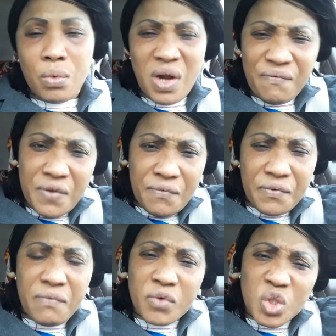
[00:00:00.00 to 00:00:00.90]
Now feel
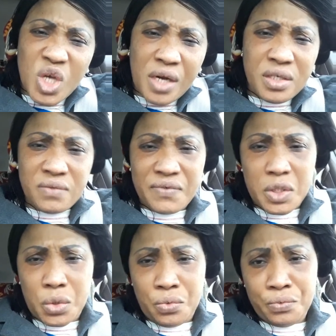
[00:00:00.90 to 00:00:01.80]
free for share this
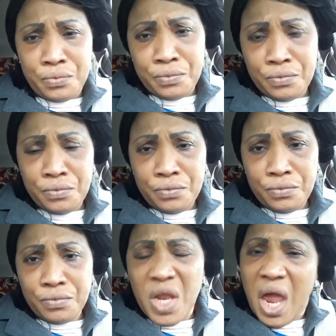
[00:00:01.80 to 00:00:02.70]
video.
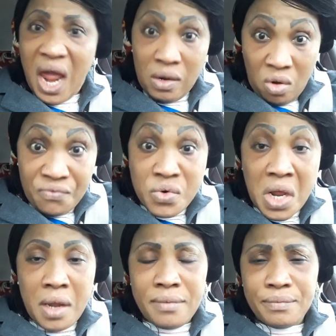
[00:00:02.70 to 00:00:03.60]
I love you
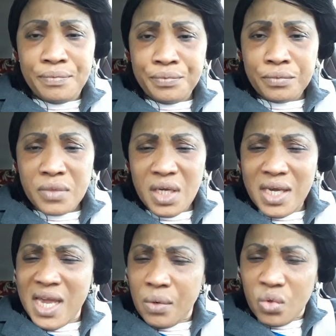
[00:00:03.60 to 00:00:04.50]
now,
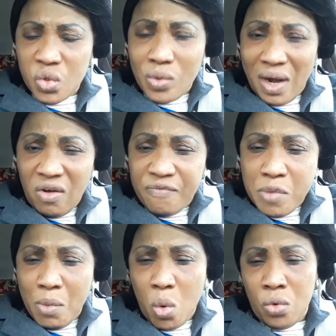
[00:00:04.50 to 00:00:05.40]
and also I love
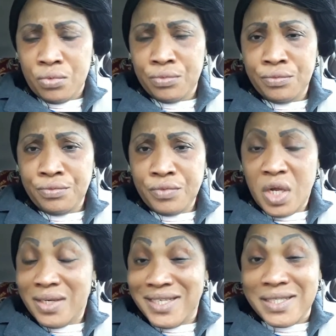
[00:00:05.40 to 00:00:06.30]
me more.
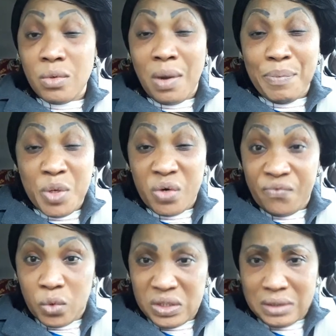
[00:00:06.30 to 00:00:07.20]
This is a
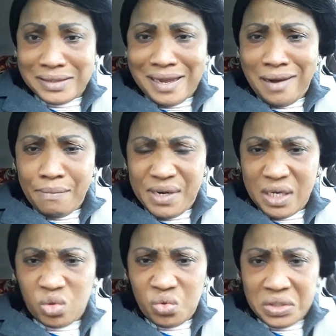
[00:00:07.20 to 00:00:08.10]
beautiful sister,
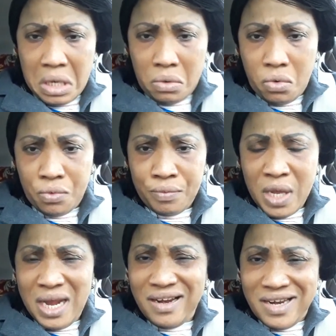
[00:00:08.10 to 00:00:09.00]
Lamina Tusanko.
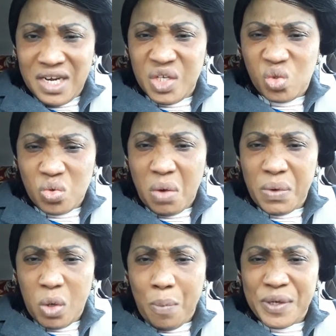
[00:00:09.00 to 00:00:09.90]
Ladies, una
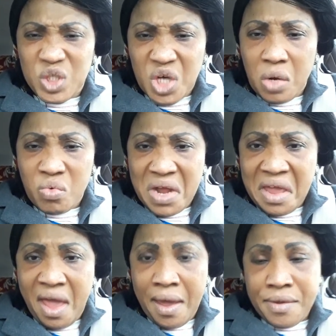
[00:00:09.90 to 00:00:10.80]
wake up and shine una
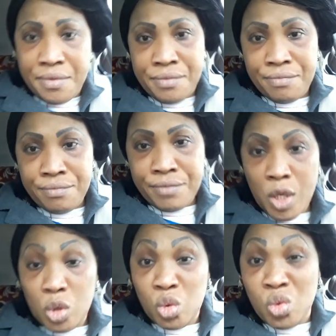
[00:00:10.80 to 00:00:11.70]
eye.
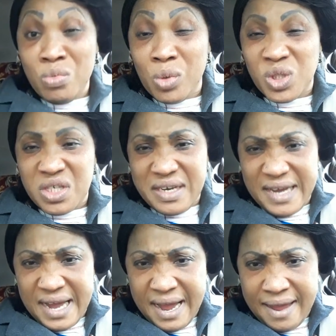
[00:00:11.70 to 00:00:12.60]
Too much
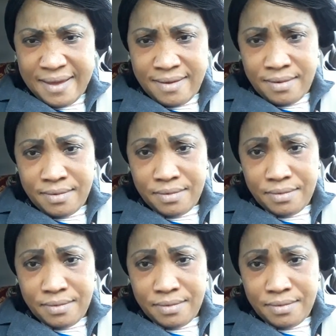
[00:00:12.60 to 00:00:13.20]
cry.